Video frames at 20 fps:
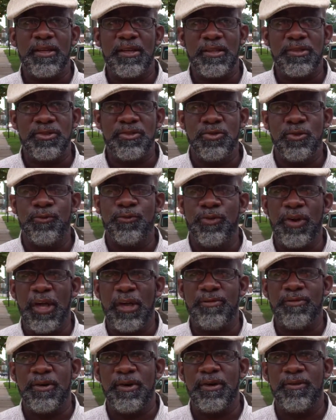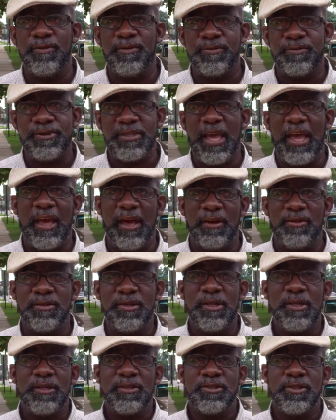this new flavor of sound
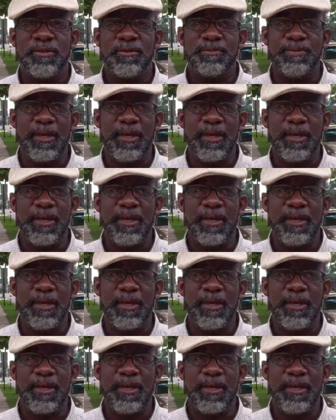to